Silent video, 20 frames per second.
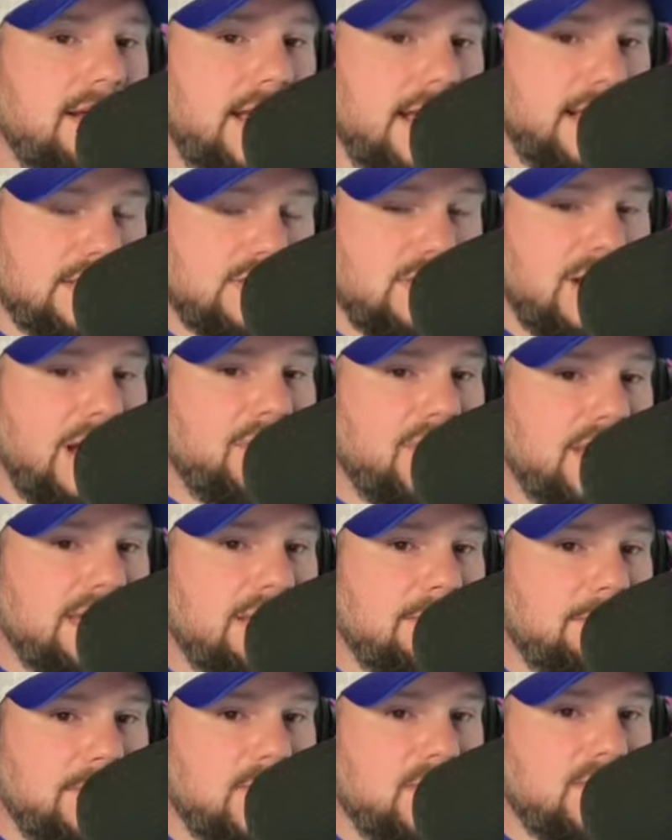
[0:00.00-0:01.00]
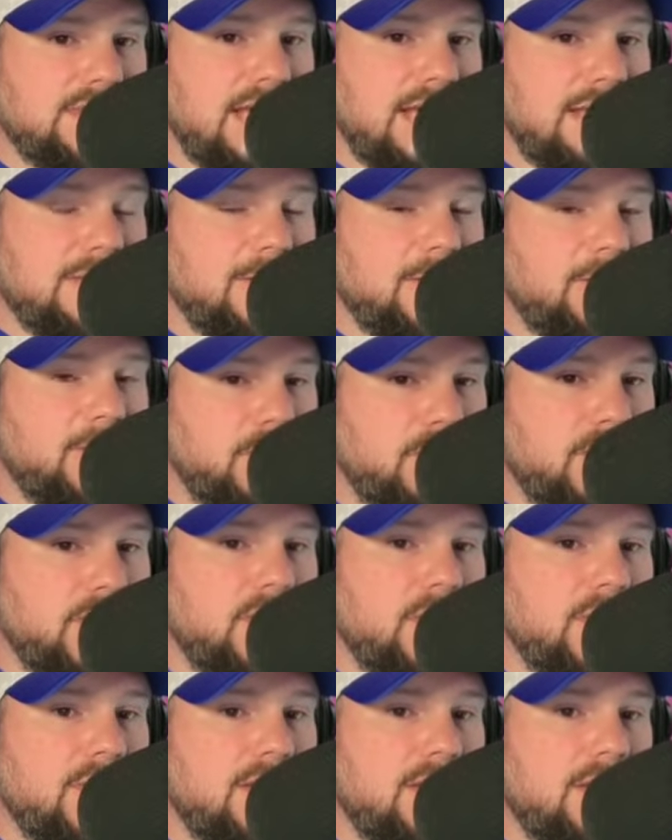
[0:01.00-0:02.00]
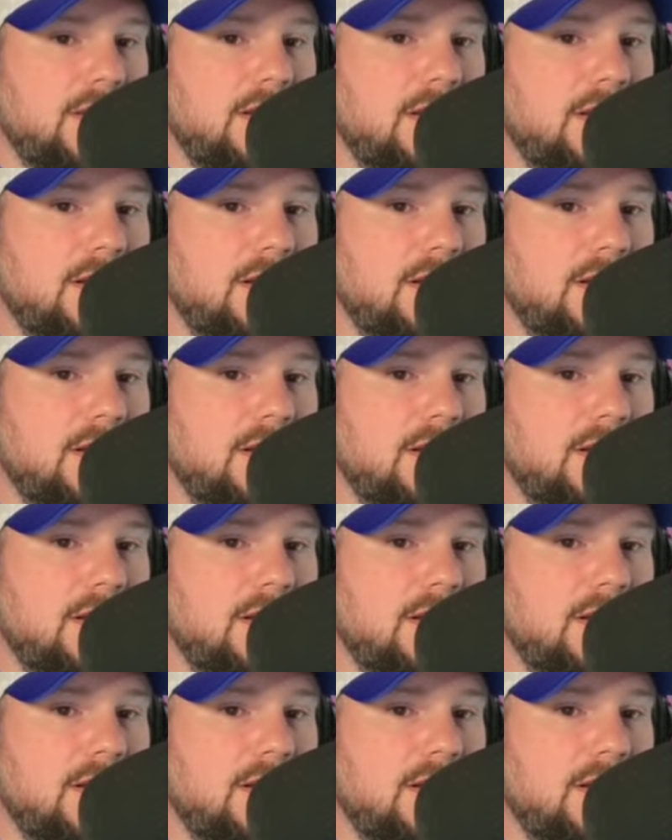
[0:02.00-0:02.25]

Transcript: And so I think the Bills get their third